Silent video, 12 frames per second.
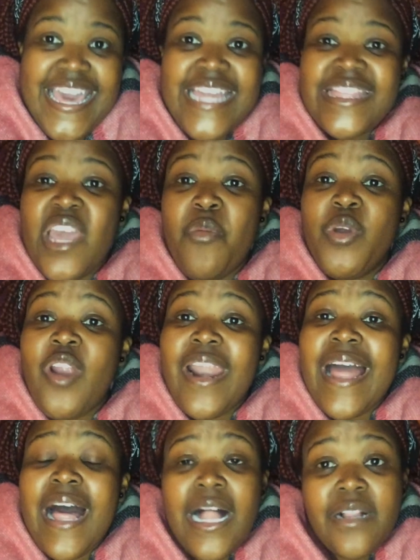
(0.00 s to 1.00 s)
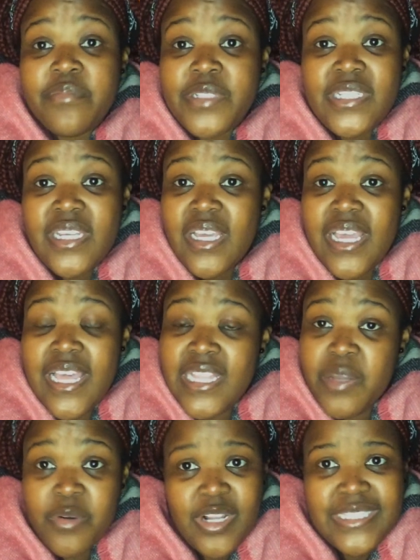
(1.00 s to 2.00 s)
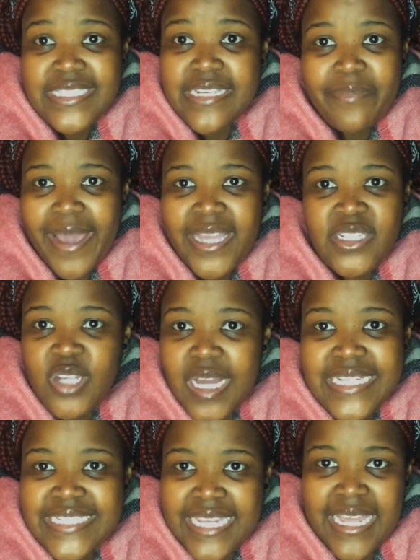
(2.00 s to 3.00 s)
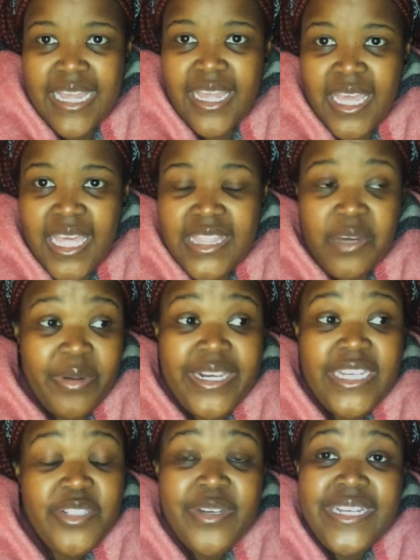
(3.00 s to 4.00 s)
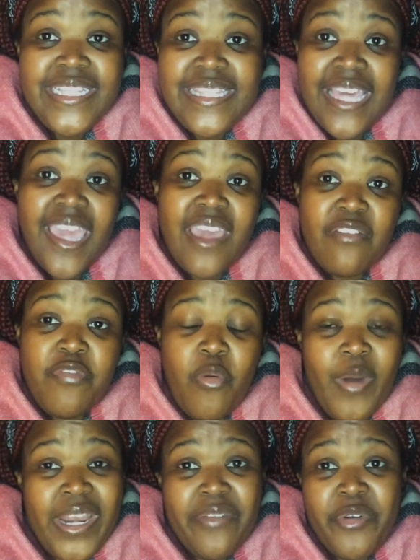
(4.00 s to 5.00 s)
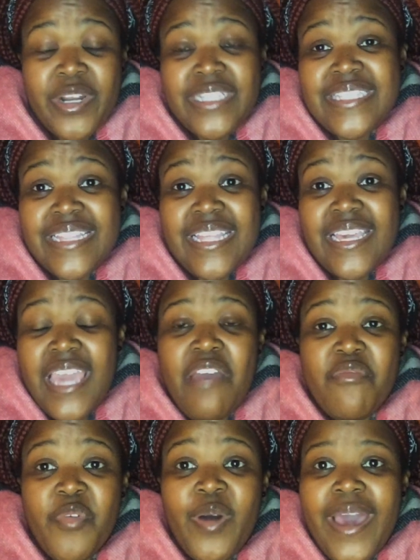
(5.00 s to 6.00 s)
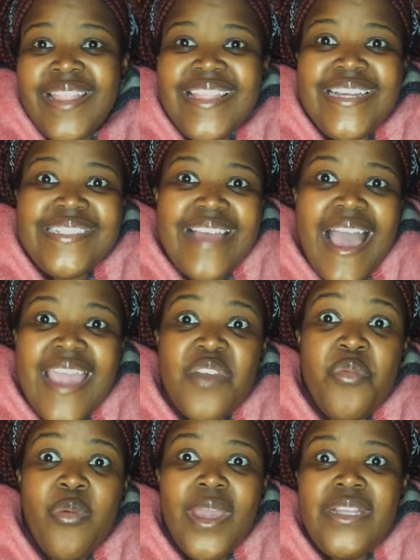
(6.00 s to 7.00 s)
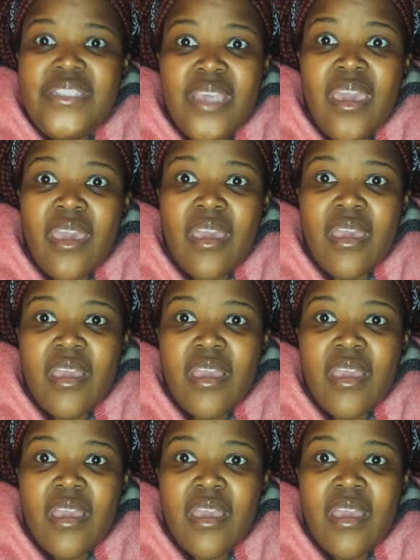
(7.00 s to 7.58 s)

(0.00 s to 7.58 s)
They were not helped. They were not seen by a doctor. They were literally there for whatever it is that they came for, and they died waiting.